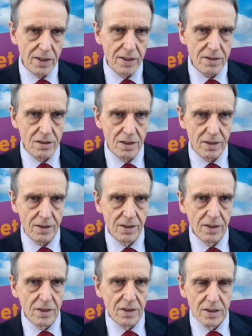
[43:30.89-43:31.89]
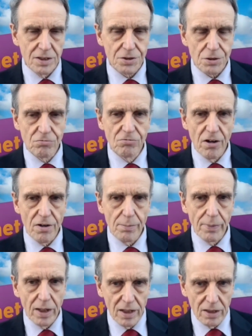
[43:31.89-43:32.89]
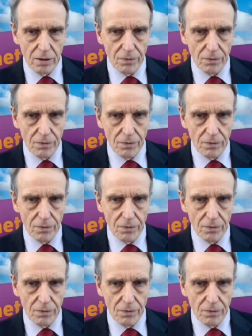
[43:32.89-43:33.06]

And it's like, I just run a mile,